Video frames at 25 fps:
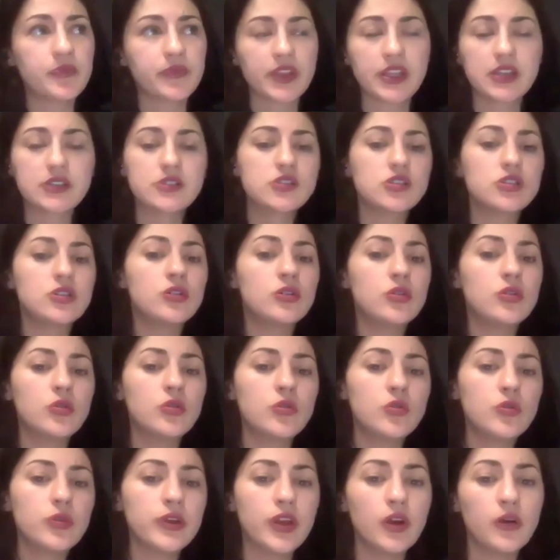So
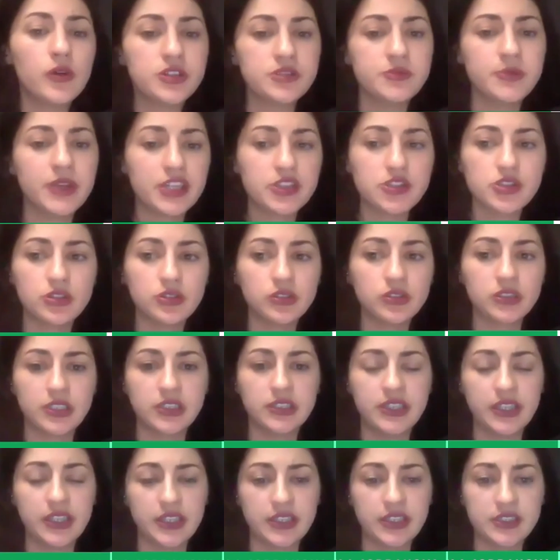we always make sure
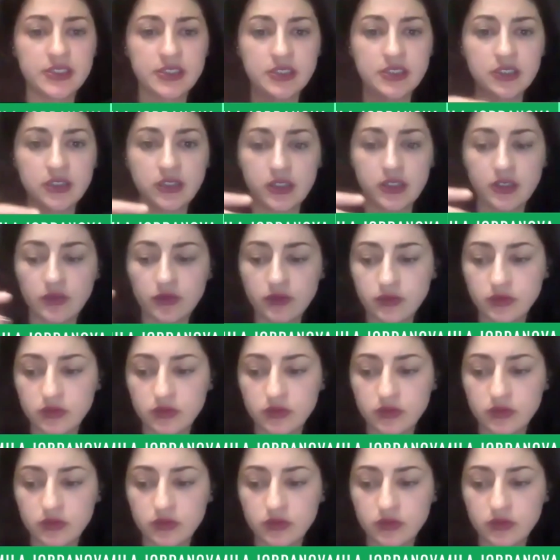that there's a